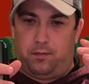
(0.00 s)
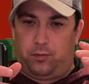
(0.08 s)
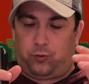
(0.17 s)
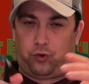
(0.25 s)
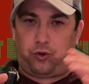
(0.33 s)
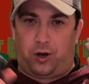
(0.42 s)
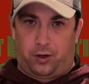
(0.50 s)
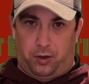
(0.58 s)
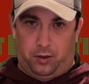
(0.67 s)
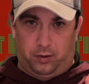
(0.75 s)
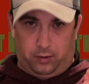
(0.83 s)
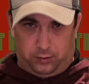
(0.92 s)
trigger.
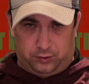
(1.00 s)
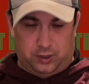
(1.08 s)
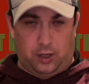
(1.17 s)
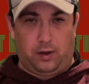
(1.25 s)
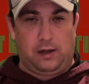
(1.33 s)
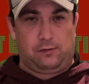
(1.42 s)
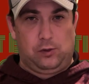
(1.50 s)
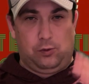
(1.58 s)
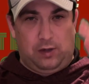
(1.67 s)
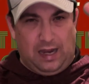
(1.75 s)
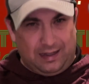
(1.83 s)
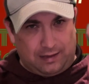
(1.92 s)
So if you
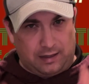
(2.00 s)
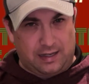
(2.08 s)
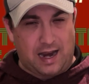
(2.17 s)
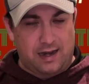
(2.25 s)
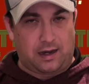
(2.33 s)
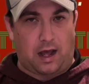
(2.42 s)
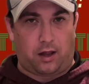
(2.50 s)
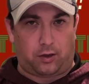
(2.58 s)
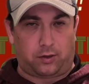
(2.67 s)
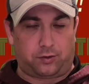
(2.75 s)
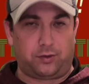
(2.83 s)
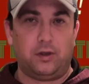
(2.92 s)
hit the $10,
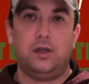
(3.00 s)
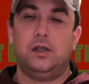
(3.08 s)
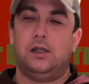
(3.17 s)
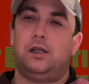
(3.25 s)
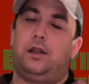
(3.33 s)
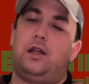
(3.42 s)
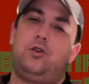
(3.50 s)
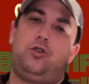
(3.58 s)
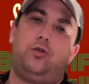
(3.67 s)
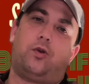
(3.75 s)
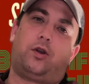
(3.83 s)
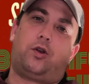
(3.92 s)
then
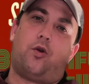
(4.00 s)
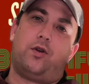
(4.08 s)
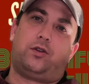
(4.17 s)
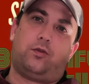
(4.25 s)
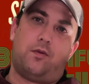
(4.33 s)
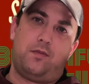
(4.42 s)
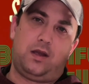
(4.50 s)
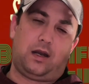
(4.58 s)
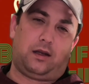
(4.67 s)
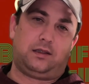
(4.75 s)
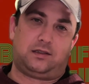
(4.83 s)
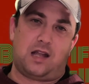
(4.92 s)
you are going to
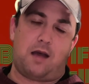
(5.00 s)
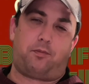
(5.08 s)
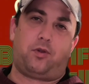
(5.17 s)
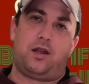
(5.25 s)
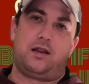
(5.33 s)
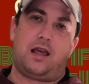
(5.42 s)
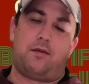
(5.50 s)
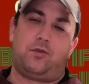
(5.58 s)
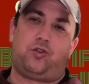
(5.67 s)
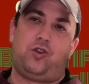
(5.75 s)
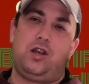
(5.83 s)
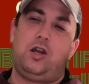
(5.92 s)
immediately stop playing that
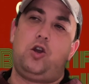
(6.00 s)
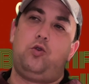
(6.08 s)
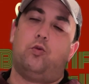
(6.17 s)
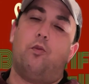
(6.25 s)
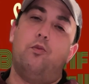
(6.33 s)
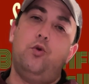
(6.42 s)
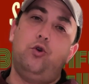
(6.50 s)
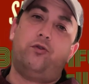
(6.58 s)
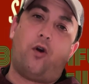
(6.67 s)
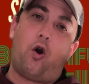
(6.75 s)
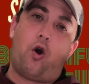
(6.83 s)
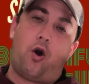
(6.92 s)
machine, and you will move
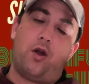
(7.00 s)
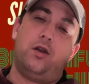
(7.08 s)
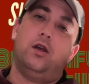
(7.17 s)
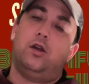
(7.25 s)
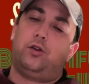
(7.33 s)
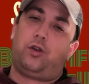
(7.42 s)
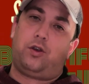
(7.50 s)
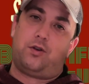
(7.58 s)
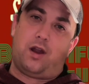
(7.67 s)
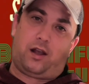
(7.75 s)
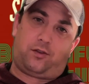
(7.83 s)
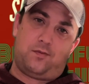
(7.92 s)
on to your
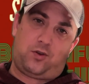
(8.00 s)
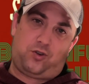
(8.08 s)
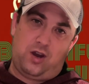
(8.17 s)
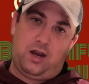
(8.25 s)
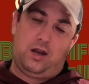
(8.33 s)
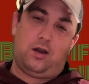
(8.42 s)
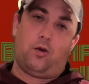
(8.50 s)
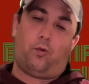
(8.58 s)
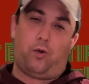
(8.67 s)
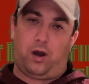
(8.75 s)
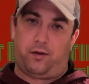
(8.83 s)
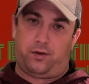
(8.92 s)
next machine,
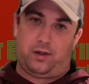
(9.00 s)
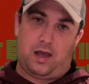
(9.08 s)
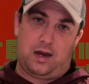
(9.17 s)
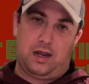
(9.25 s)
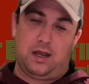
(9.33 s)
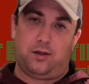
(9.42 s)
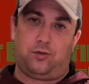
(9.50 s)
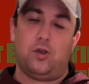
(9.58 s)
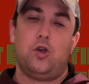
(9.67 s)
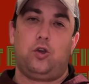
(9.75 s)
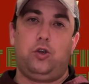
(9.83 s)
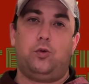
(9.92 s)
whatever that is.
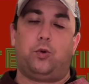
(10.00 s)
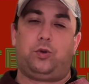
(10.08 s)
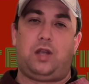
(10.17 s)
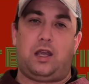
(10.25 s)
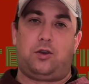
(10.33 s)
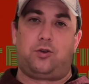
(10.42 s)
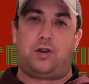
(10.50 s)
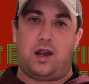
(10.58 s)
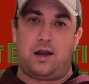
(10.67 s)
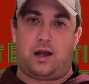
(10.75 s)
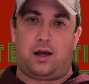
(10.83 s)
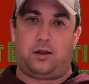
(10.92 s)
You will take your
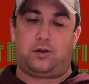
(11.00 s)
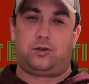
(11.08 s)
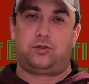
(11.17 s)
$10.